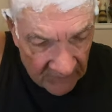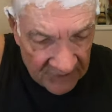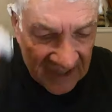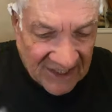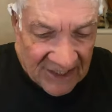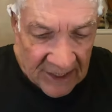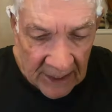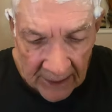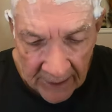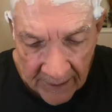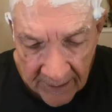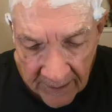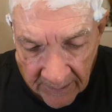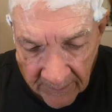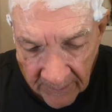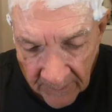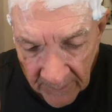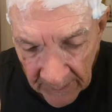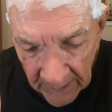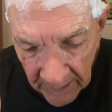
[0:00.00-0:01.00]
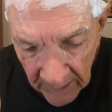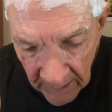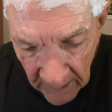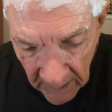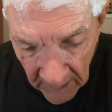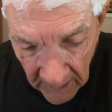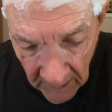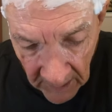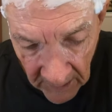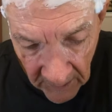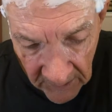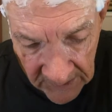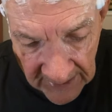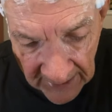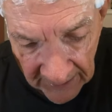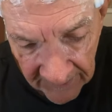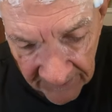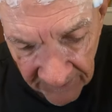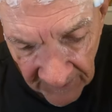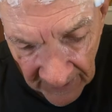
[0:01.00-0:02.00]
was dead. It was
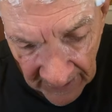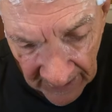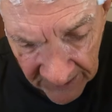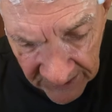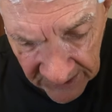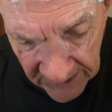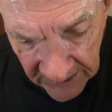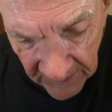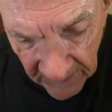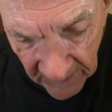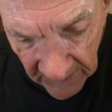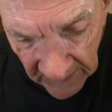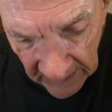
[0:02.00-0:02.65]
that fast